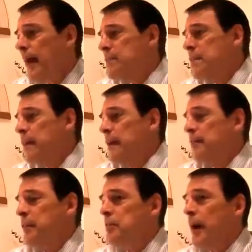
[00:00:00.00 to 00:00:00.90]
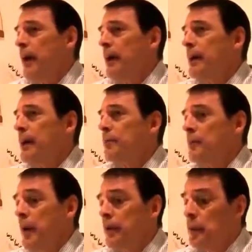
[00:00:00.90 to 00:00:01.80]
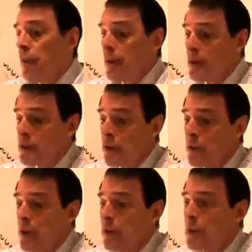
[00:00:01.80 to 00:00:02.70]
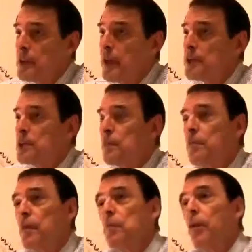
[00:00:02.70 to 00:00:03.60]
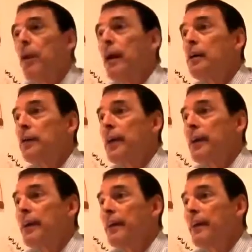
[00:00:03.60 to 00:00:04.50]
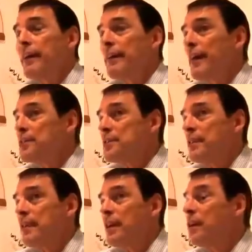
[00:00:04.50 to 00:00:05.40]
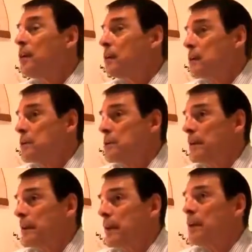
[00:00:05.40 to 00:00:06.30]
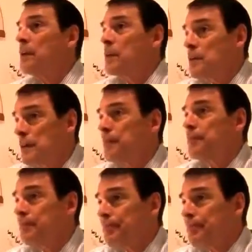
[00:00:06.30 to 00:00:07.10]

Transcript: That's the kind of feedback I get from everyone, and sure enough, when you test them, they're more hydrated. That's huge, huge.